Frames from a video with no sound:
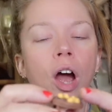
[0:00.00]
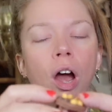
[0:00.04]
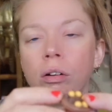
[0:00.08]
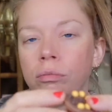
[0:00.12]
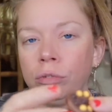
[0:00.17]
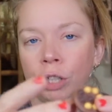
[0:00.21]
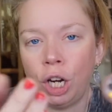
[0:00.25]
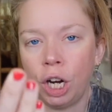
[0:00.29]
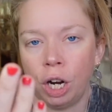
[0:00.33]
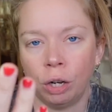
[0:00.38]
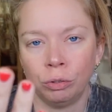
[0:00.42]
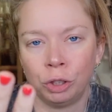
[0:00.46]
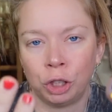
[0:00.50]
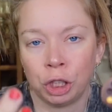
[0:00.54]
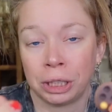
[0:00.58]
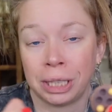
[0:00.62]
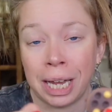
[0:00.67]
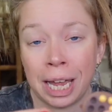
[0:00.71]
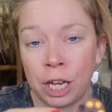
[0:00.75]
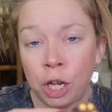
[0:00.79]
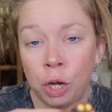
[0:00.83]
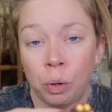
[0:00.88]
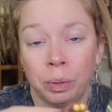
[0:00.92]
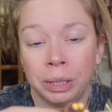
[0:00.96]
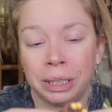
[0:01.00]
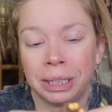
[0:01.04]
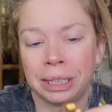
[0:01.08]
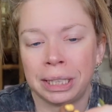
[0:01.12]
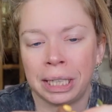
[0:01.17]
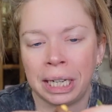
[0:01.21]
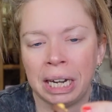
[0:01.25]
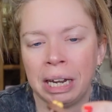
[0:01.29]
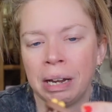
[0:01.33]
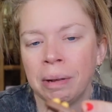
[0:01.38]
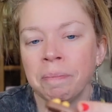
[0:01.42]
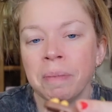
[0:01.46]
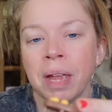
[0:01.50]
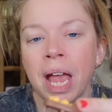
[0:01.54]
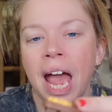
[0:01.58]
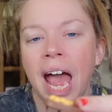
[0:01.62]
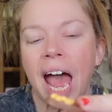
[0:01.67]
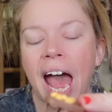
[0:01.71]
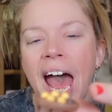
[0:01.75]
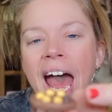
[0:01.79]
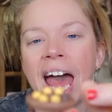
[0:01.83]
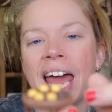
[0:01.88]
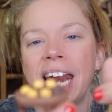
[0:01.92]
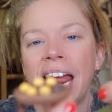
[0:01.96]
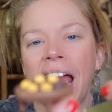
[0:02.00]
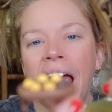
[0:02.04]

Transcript: you know, just like you would see at